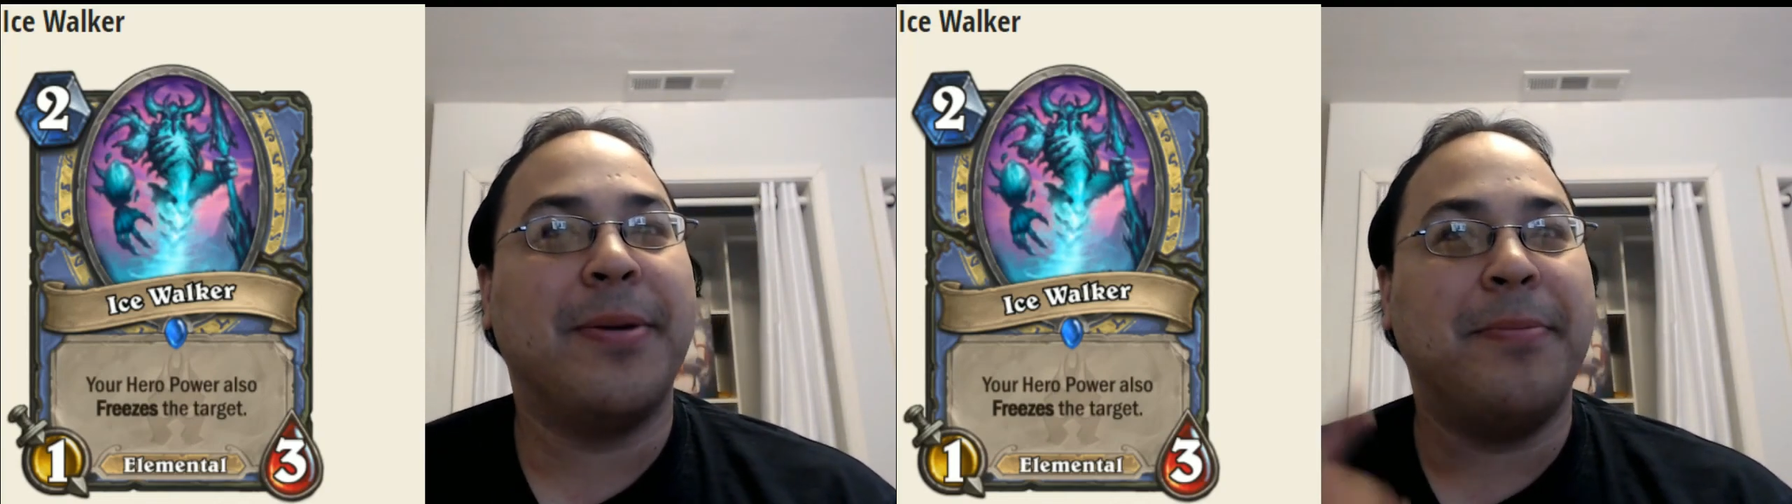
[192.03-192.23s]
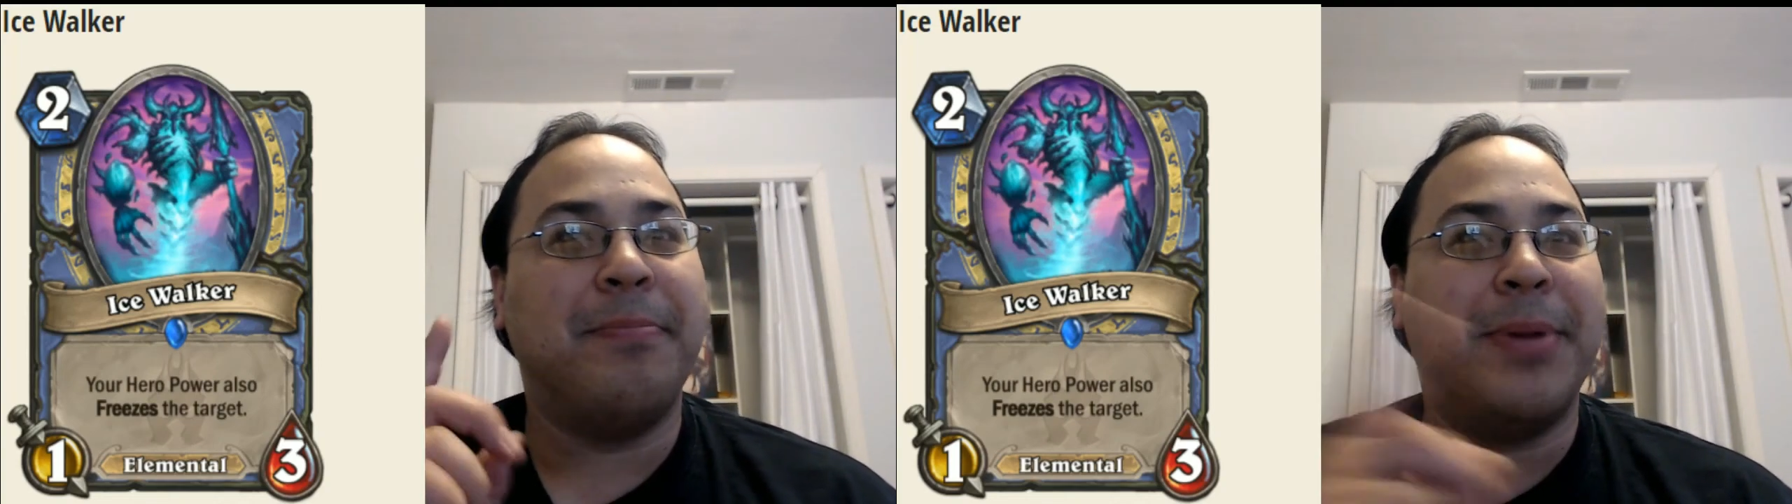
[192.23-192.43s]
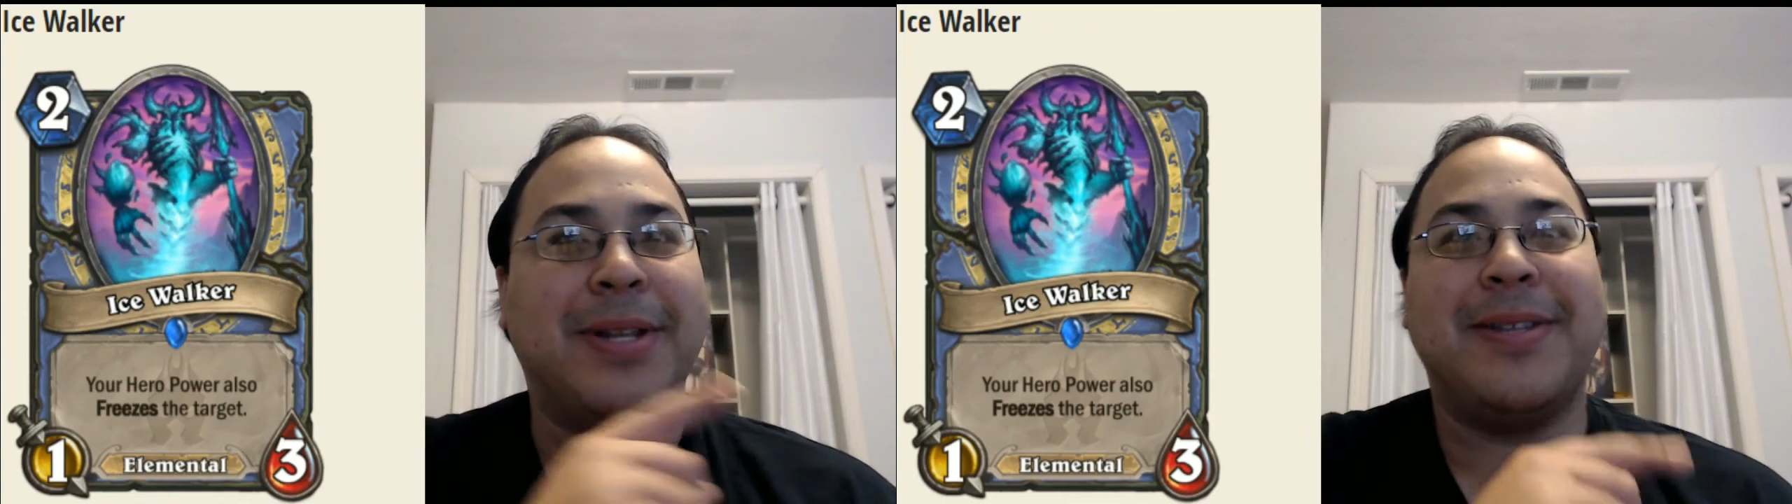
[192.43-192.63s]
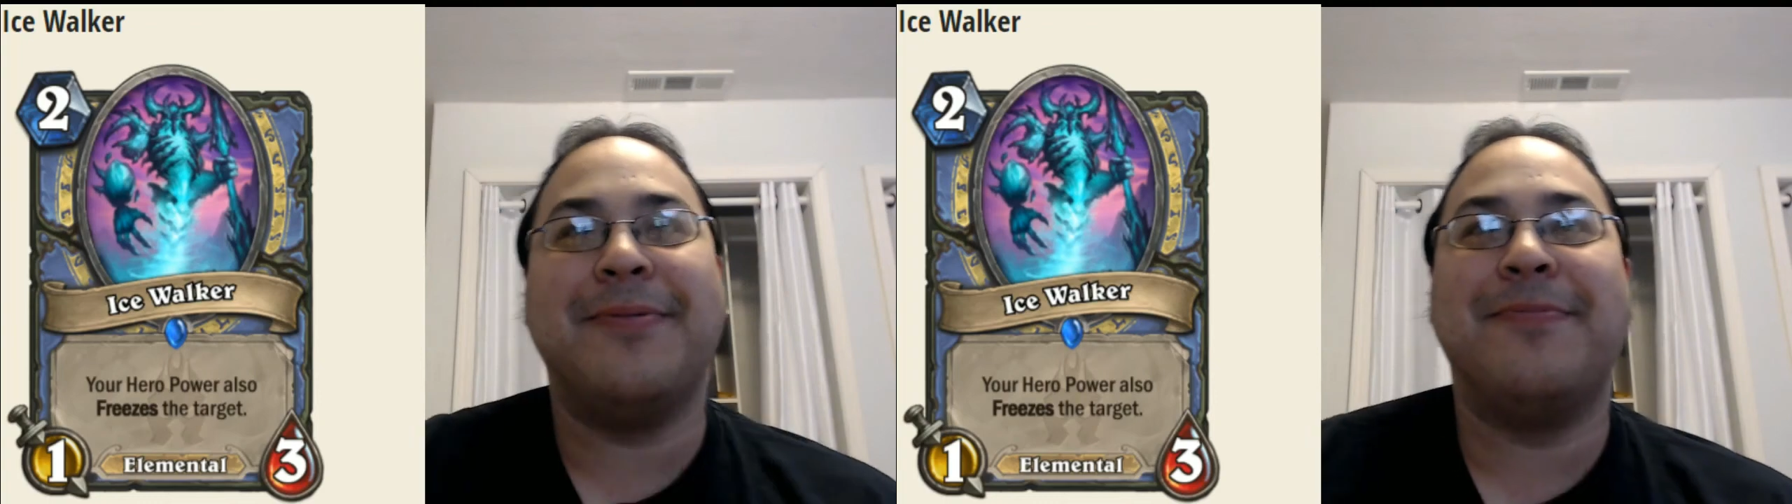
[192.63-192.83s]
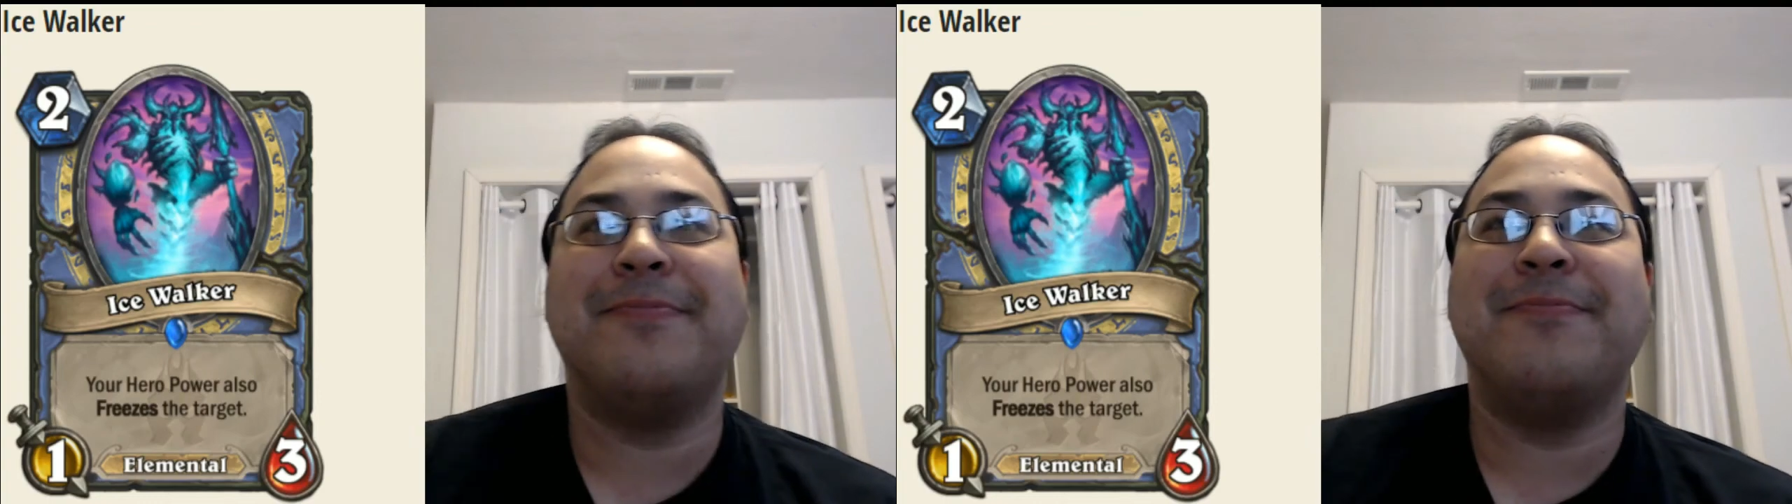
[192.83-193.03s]
But,
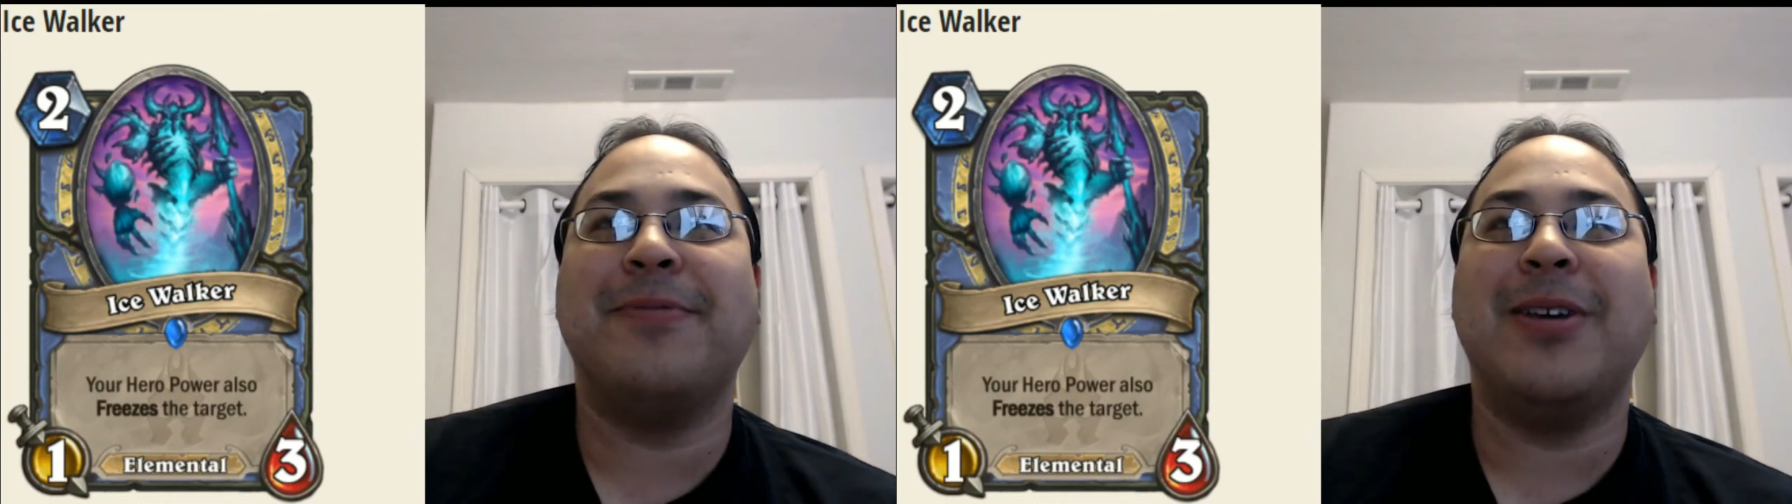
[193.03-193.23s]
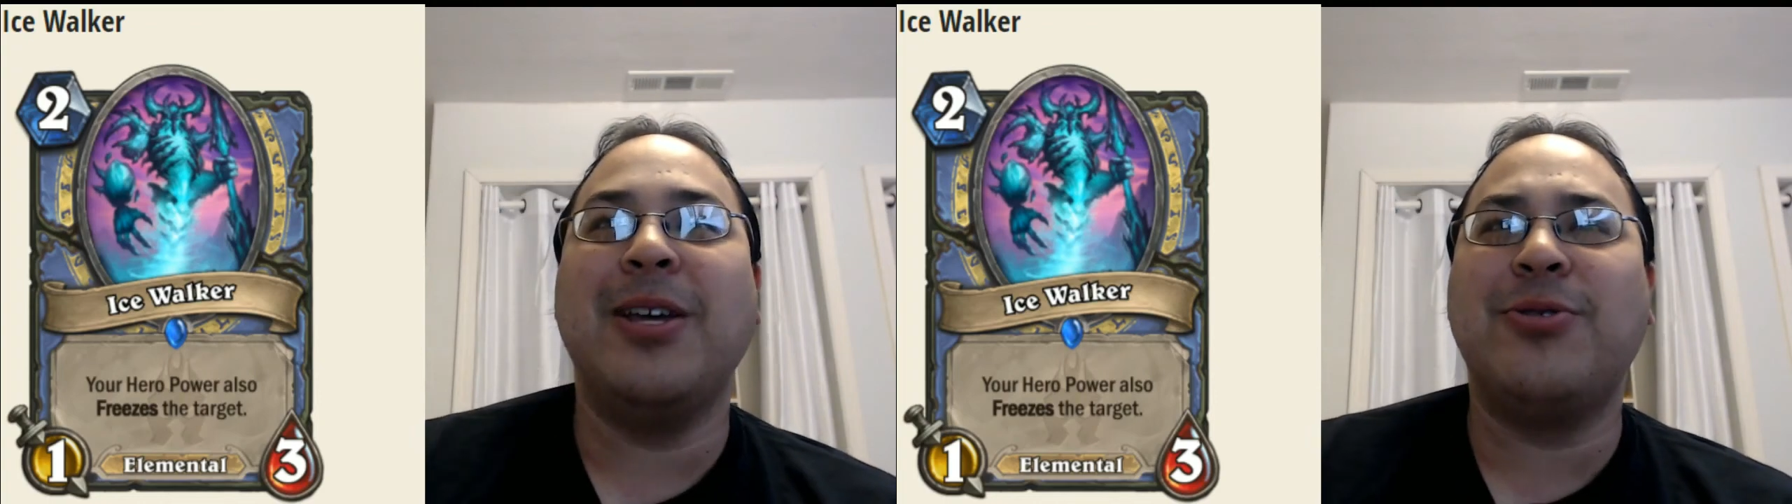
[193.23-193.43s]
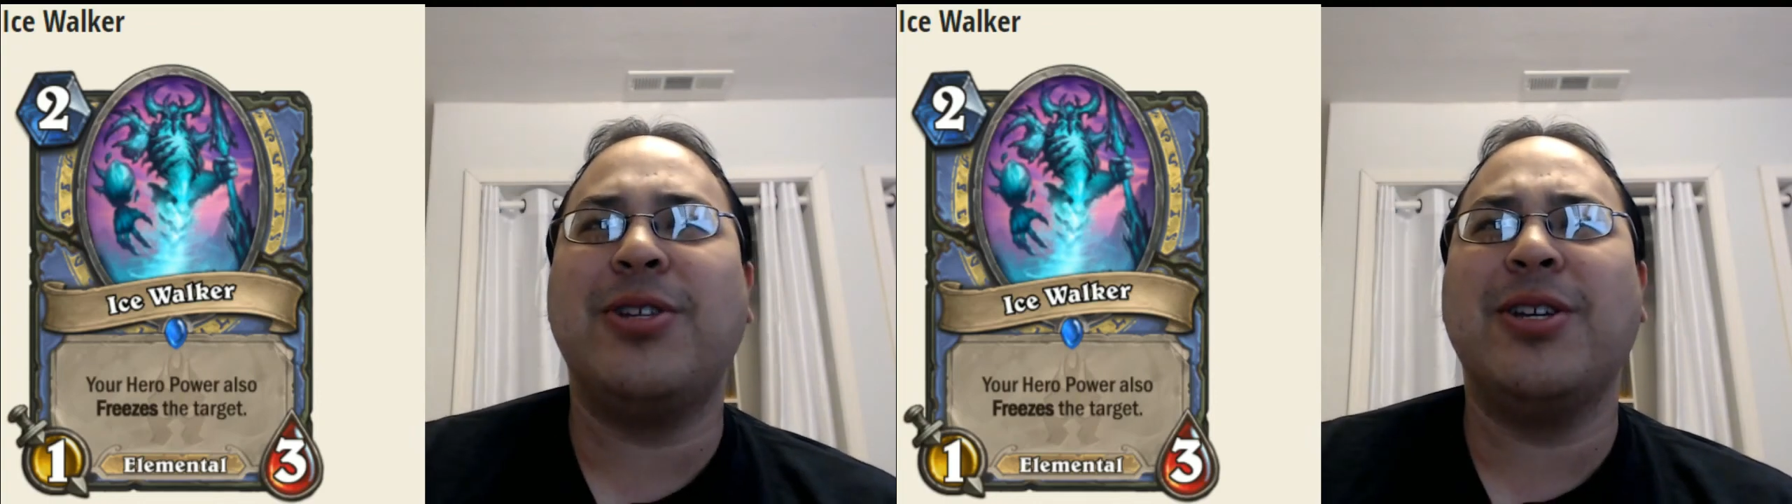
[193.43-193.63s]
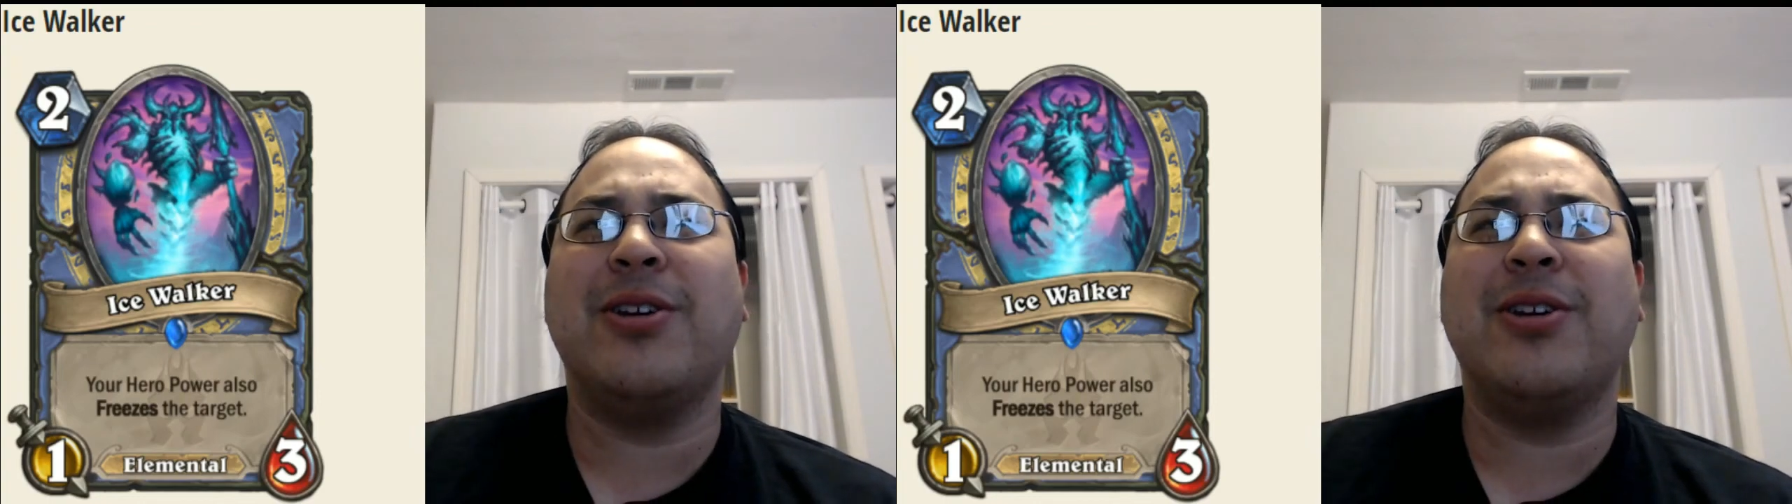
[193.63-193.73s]
interesting